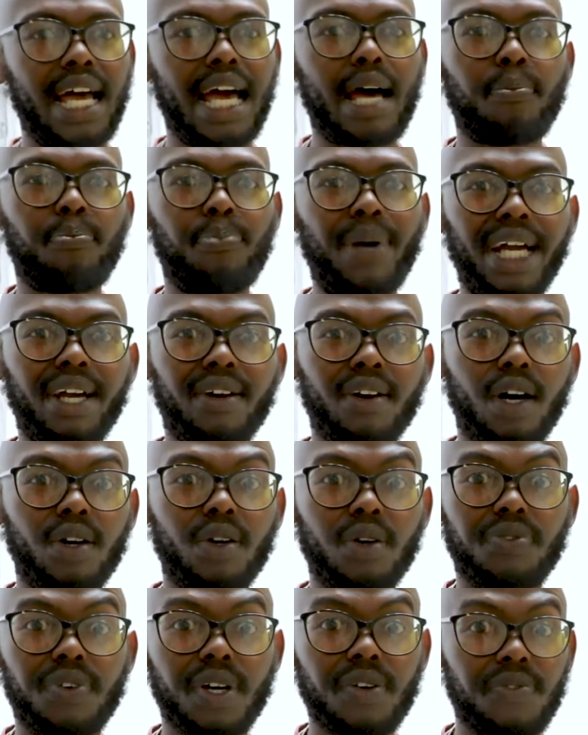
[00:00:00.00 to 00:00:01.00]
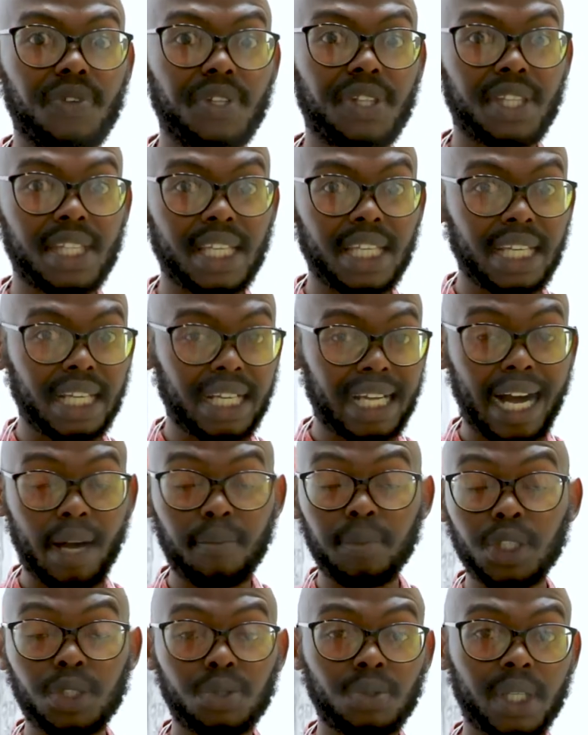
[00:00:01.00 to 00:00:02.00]
a background of everything
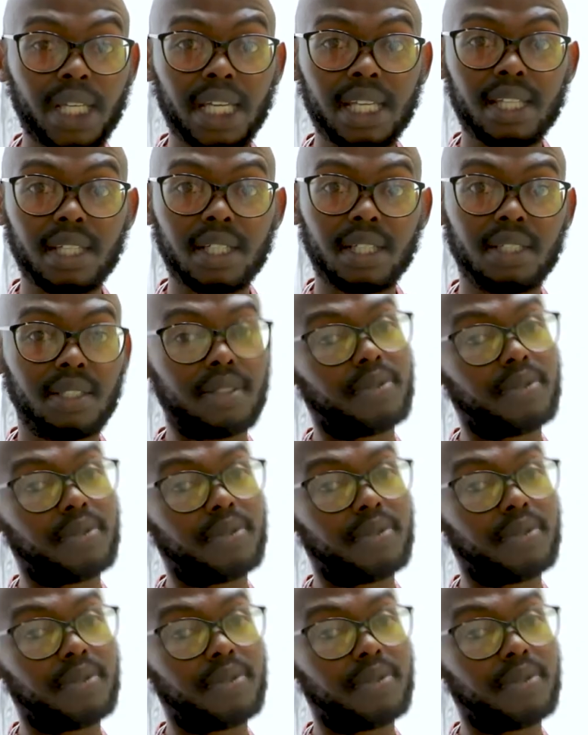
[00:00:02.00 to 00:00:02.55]
coming together